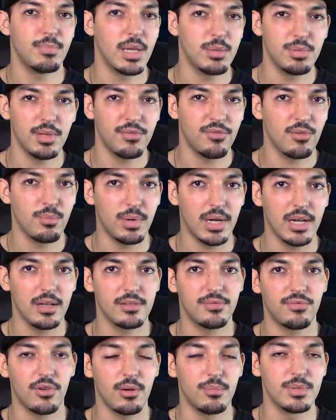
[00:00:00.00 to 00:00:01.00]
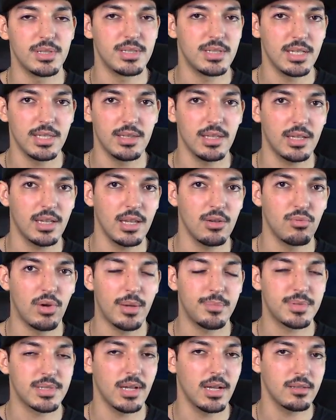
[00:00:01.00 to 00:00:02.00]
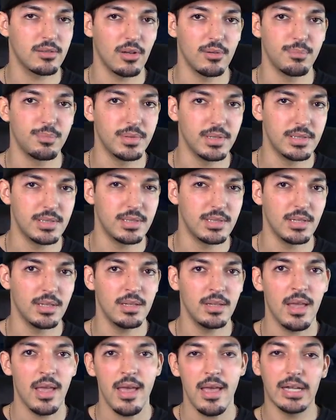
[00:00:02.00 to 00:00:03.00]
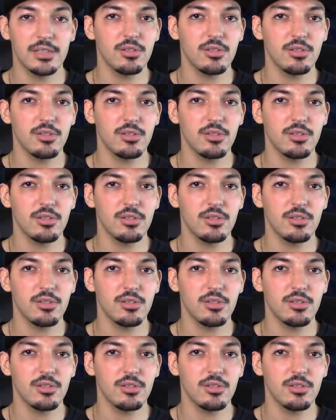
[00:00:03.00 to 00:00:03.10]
maybe if you buy it from a CD key website on PC.